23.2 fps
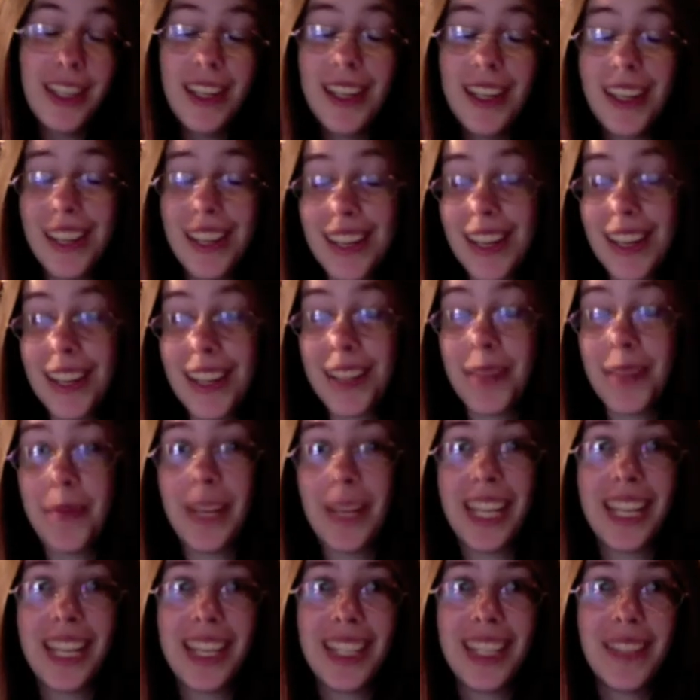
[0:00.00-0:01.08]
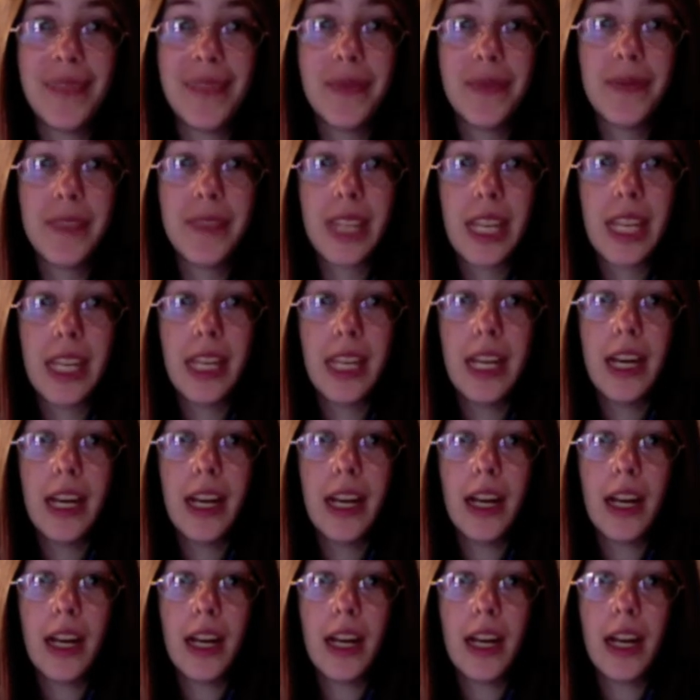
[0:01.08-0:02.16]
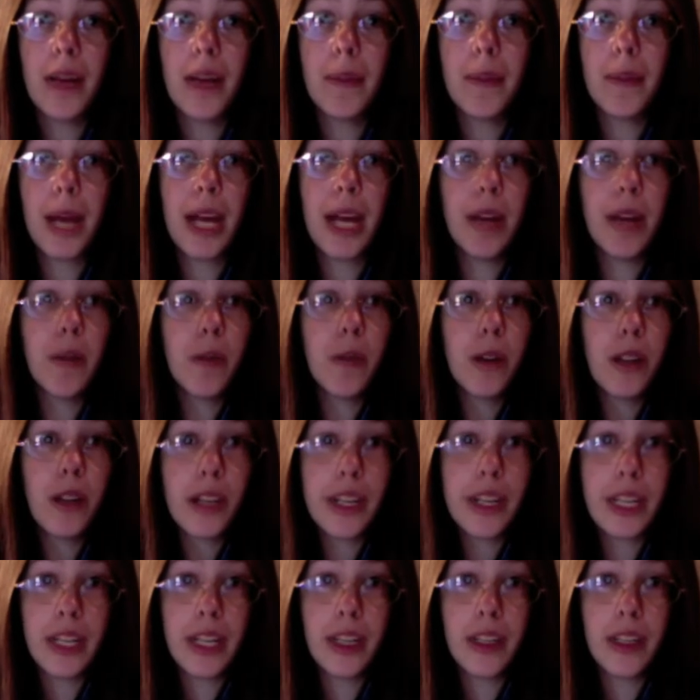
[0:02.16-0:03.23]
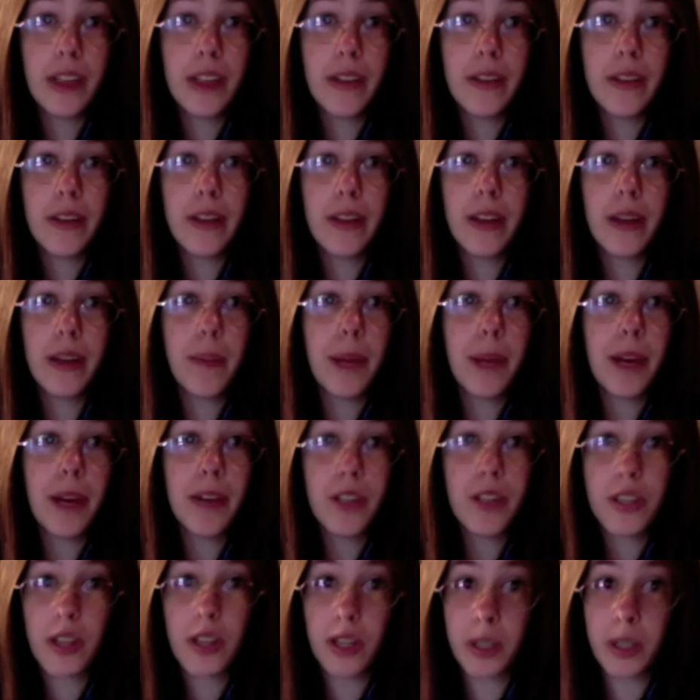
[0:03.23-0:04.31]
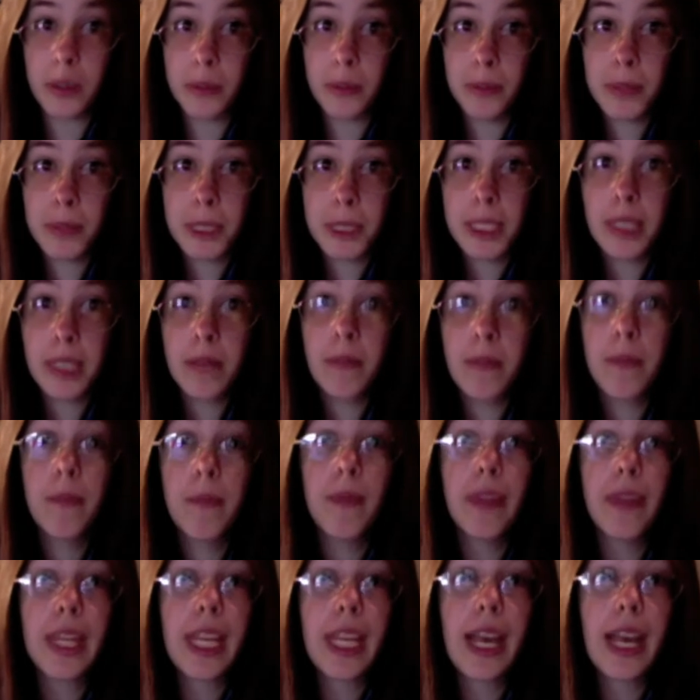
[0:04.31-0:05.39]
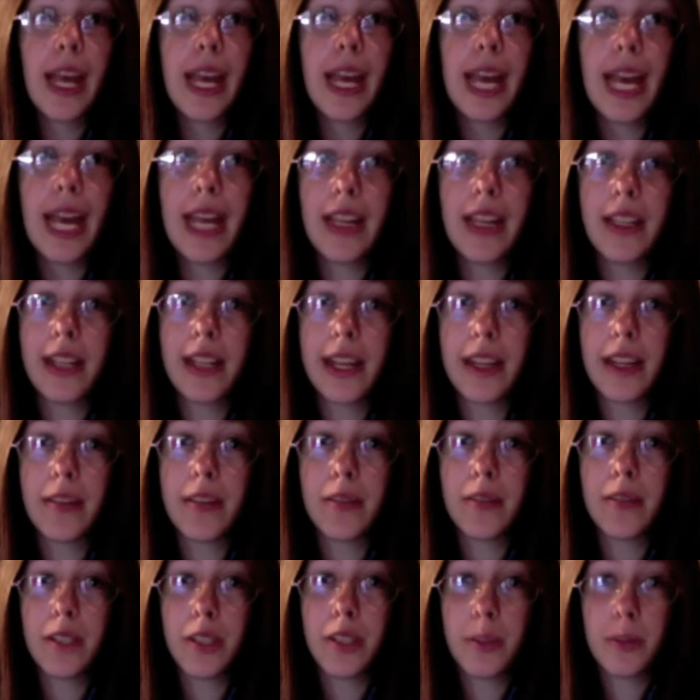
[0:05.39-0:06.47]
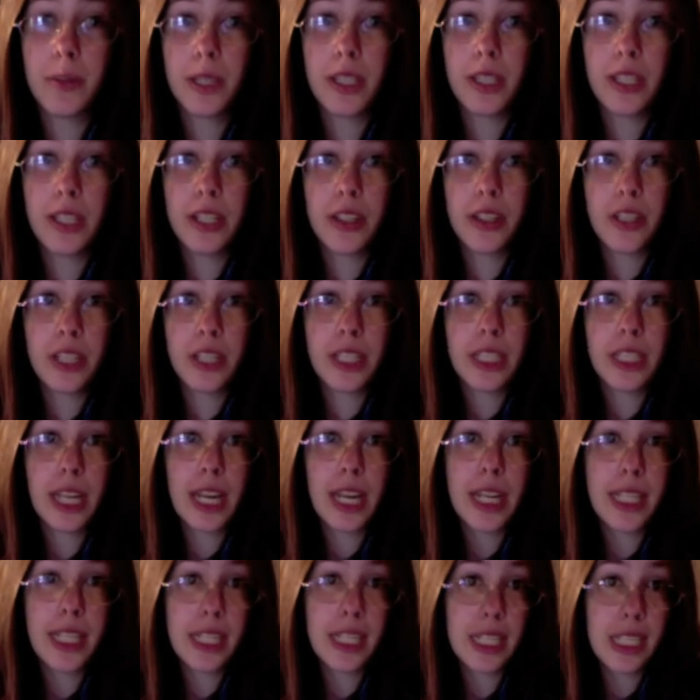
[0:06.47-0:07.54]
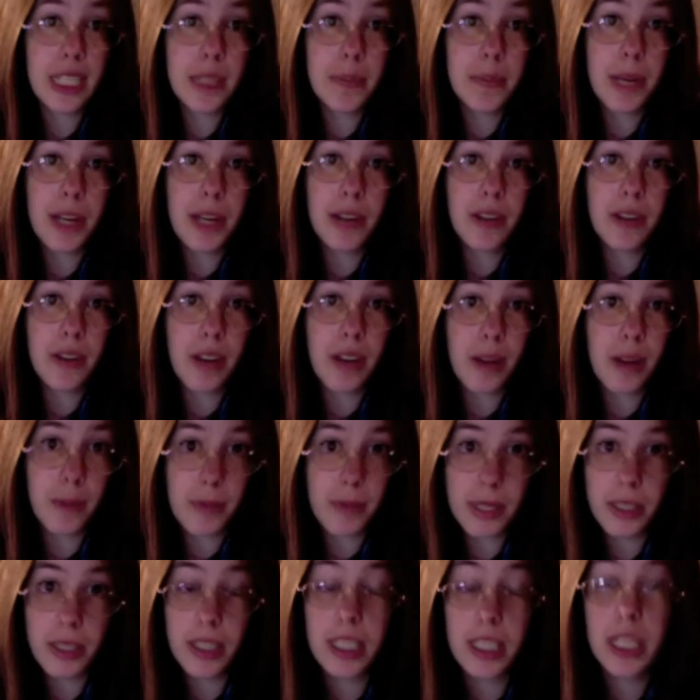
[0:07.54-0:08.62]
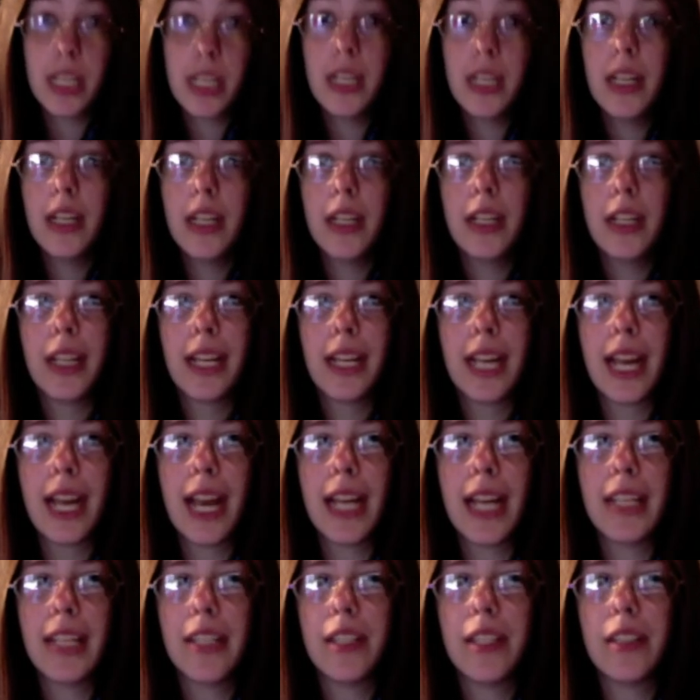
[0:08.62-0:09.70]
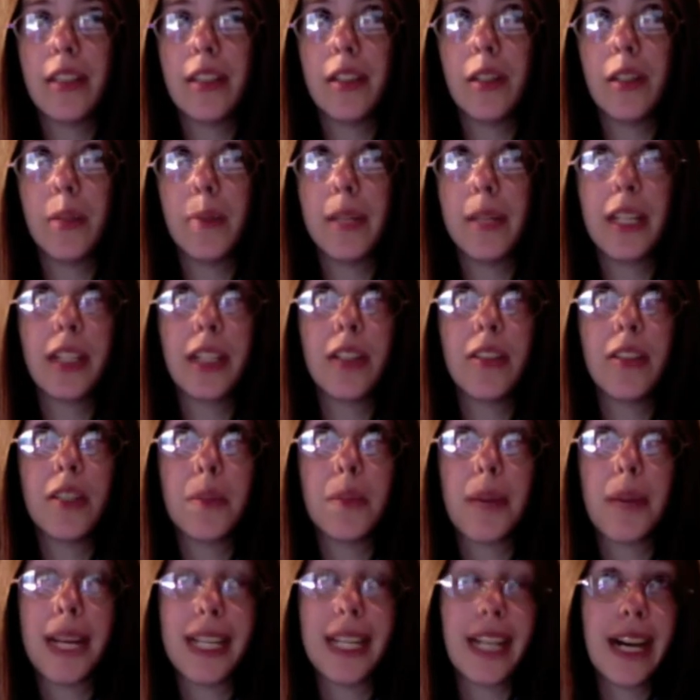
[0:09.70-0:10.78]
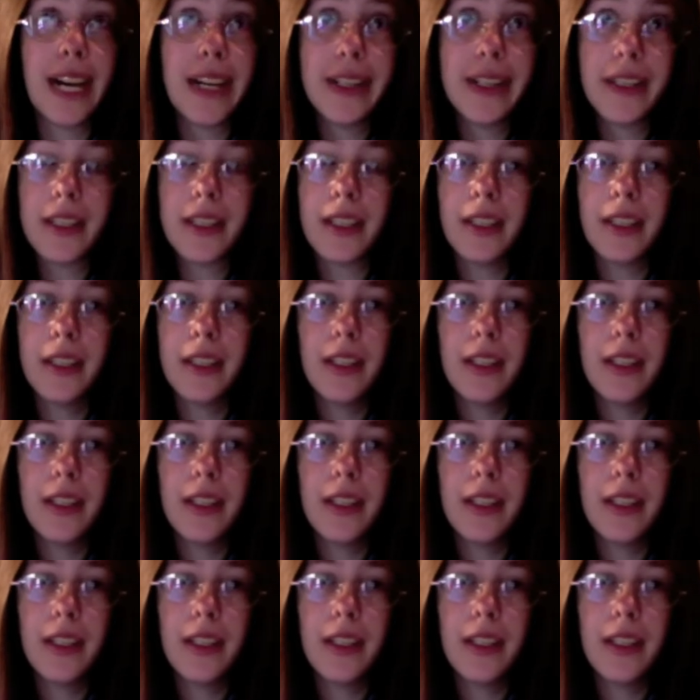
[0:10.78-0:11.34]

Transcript: and other media. I worried about germs. I had a lot of superstitious ideas about numbers, like I had to open and close my locker